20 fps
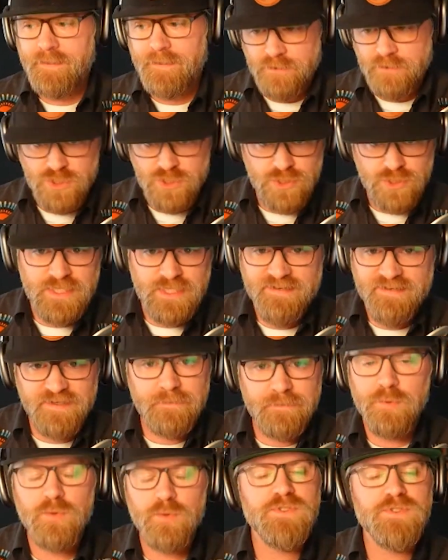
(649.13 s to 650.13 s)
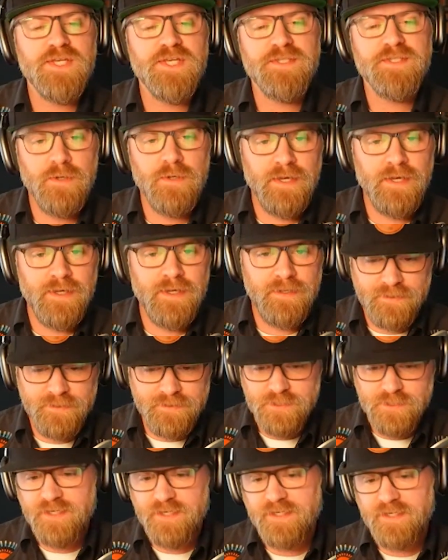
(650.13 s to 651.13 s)
just having boots on the ground
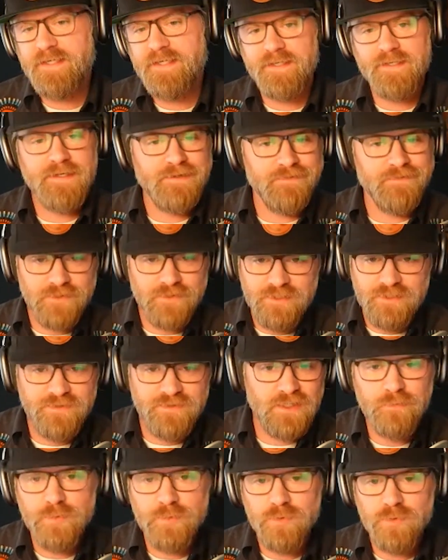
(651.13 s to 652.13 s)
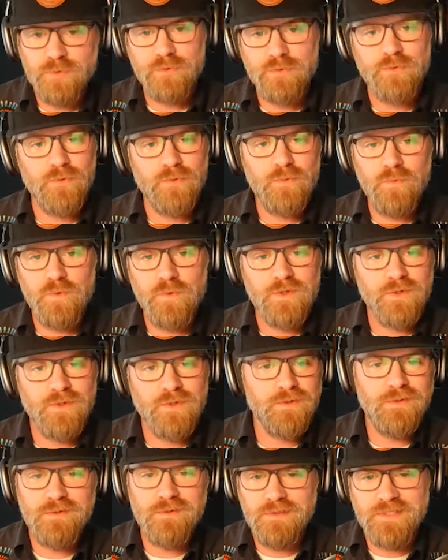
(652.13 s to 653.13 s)
and talking to every developer who
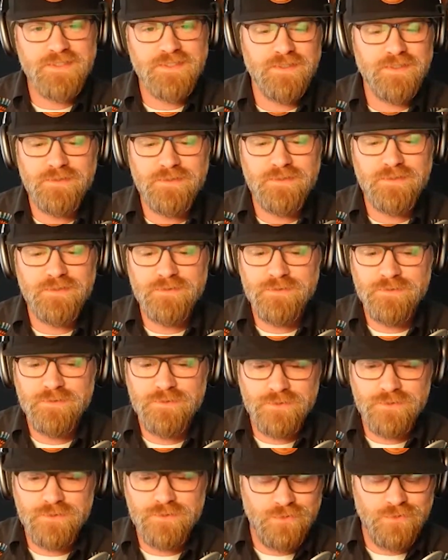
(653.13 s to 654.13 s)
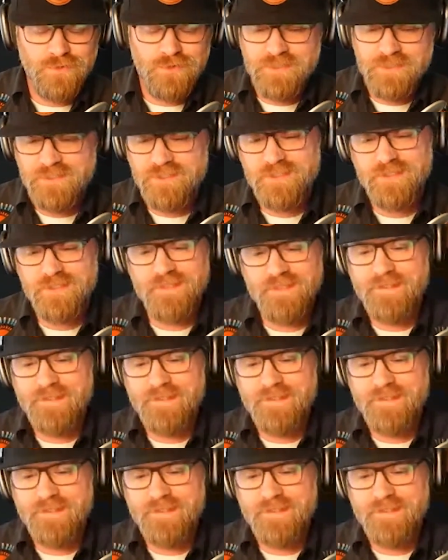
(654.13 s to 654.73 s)
will listen to us and